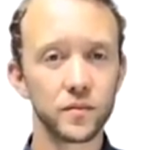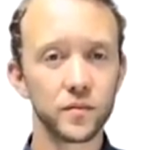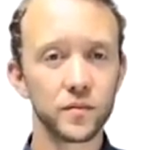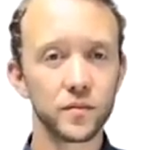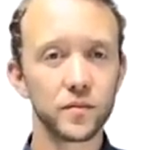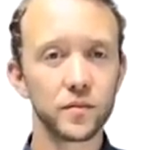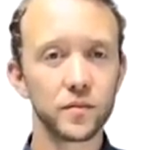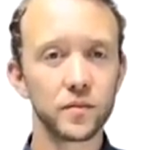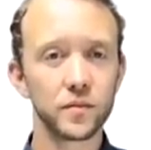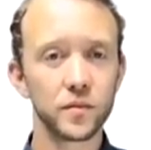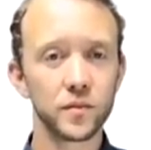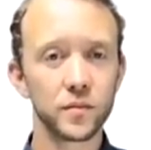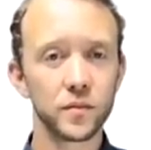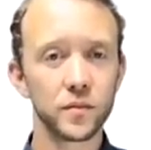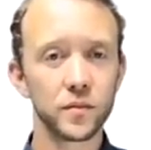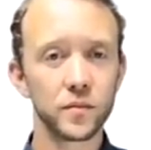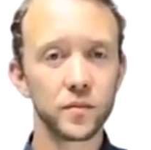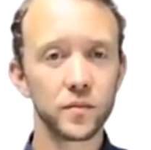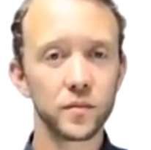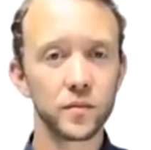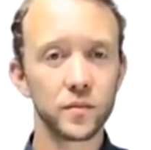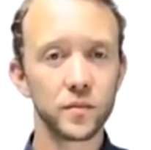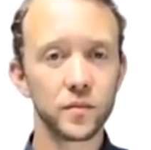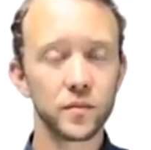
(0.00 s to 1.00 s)

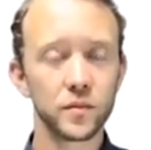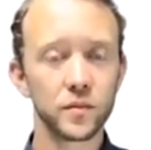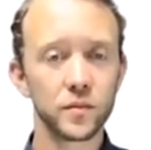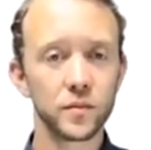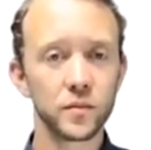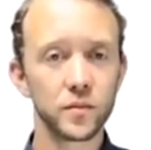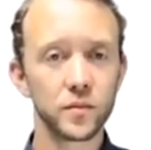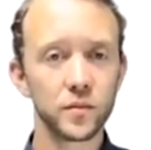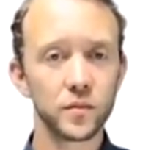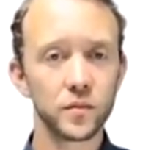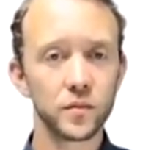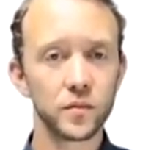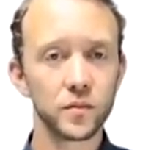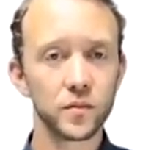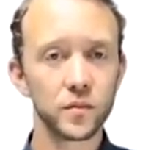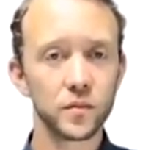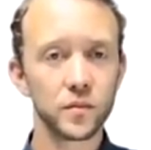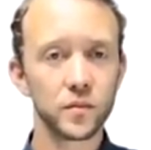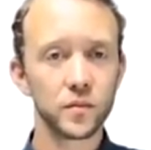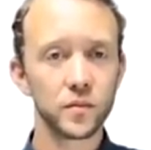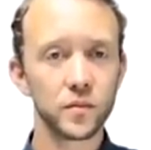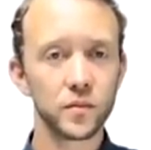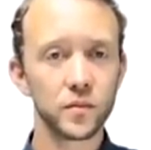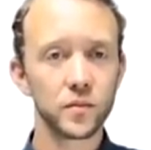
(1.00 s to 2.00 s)

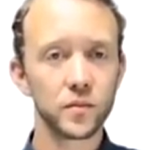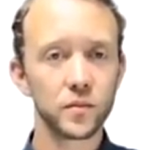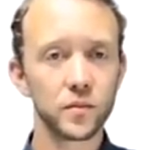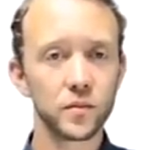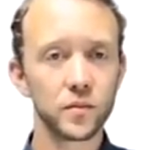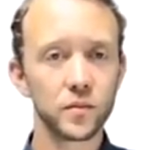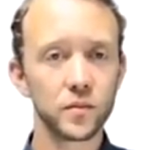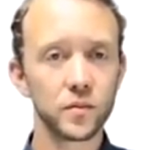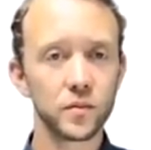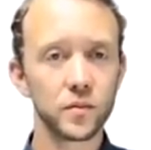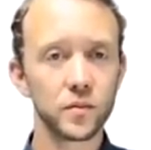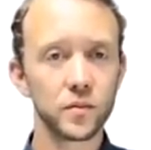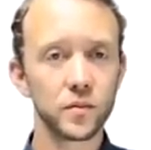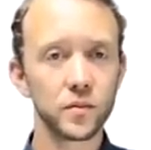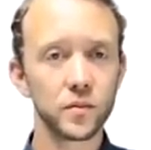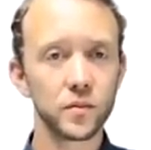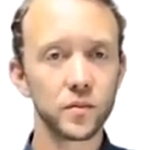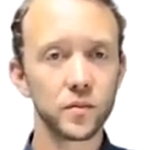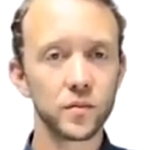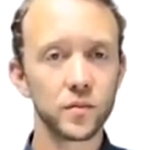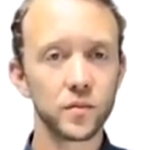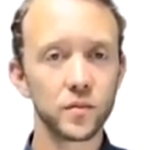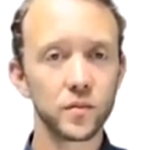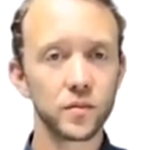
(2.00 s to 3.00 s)

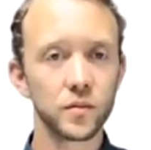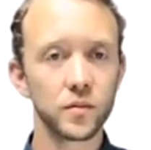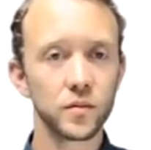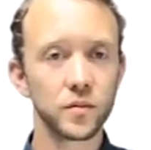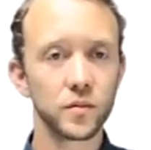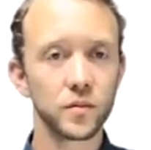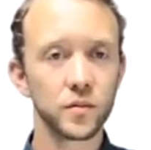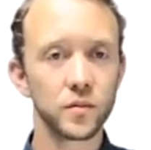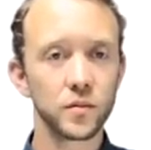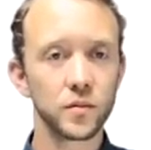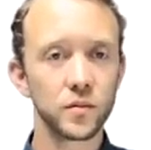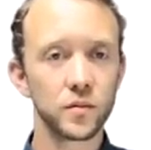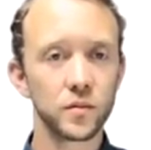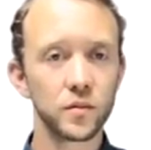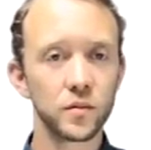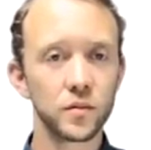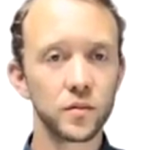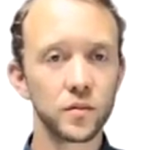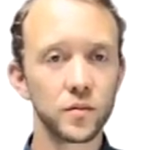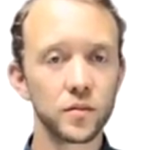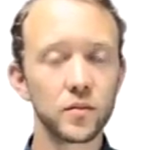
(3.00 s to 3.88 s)
The person shown says nothing.